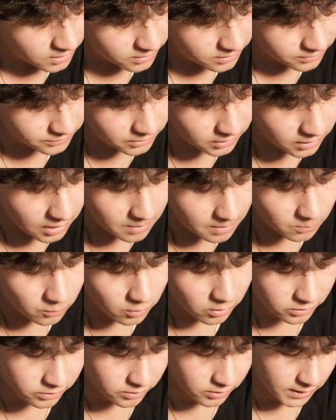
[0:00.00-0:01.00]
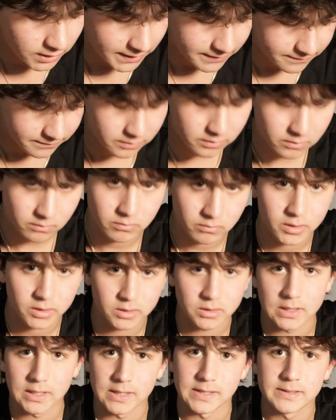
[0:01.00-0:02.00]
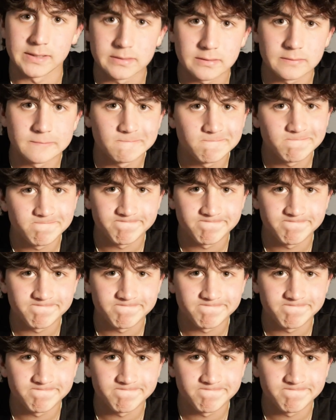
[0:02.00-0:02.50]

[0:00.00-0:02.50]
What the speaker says: there's a lot more to life than you realize.